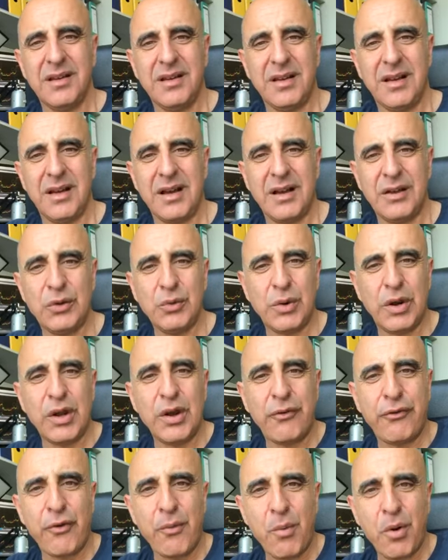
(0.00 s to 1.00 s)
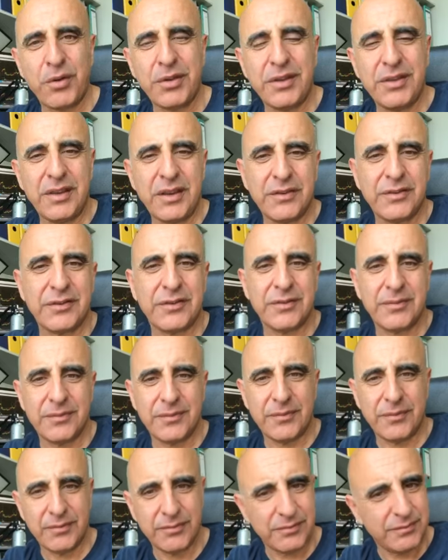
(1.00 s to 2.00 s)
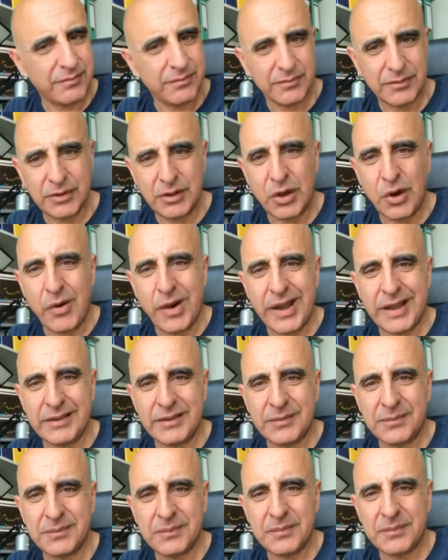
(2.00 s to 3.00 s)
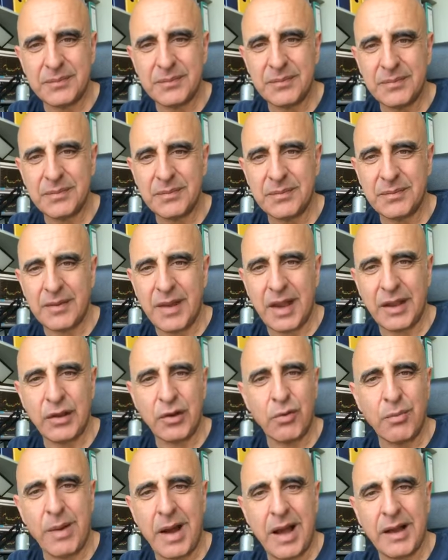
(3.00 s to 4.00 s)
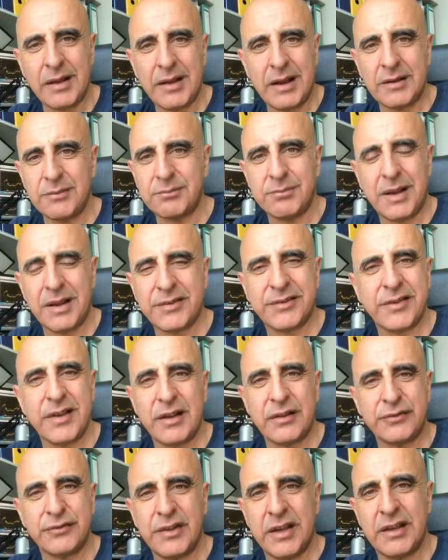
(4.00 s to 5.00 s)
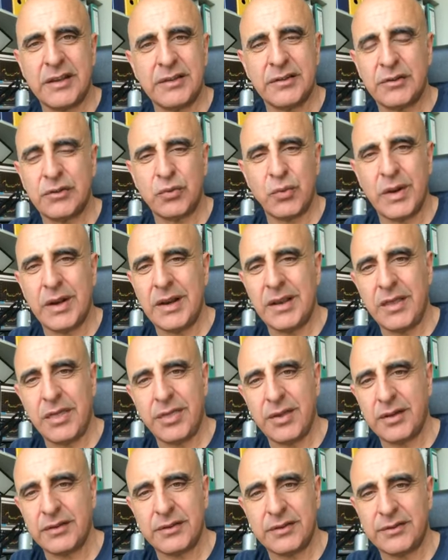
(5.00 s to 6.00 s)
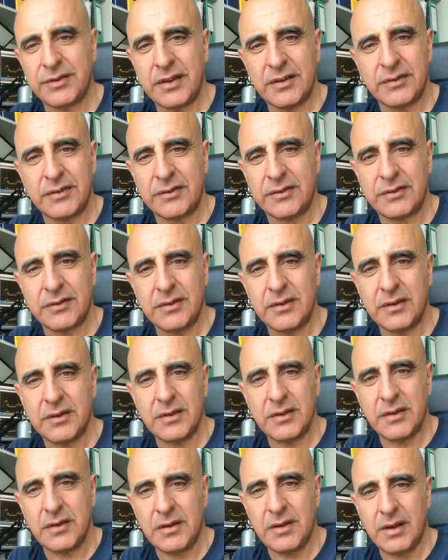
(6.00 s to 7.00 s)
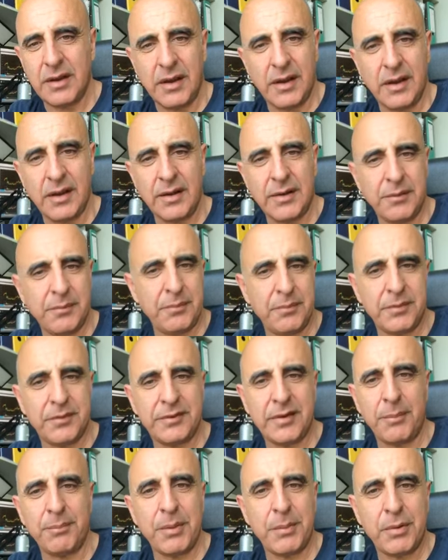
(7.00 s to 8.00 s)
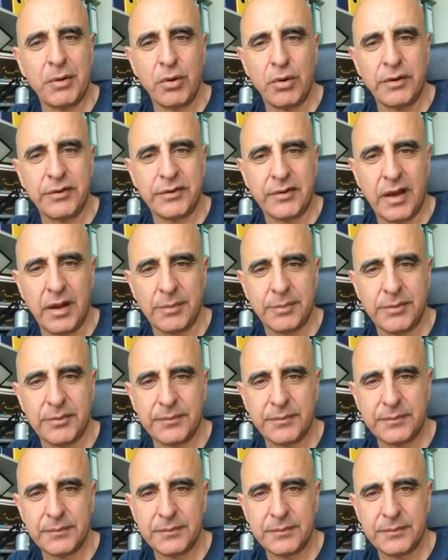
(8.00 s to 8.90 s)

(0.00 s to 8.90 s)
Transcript: Uh, you want to go for more than this? Go ahead. I go. I, I myself take twenty, thirty cents. Um, some people call it scalps.